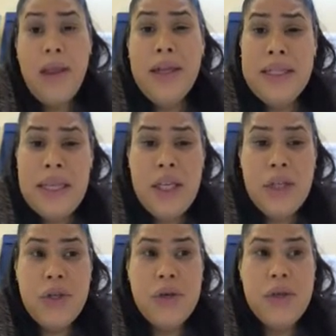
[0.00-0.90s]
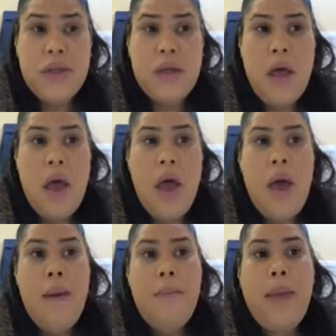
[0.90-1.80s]
The teachers
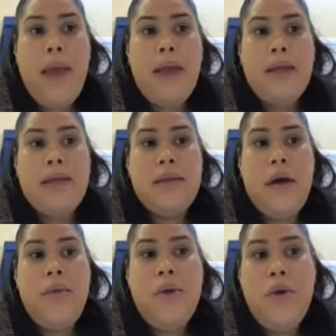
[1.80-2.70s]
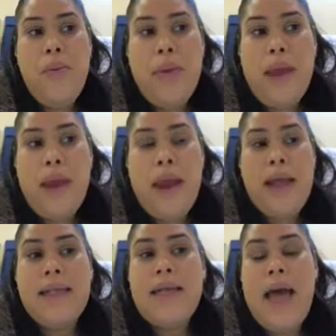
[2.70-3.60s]
makes appropriate
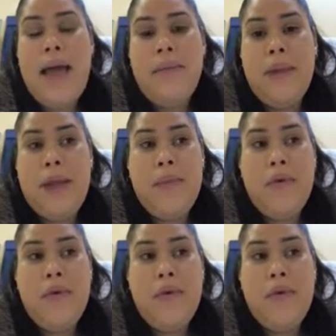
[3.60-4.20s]
and timely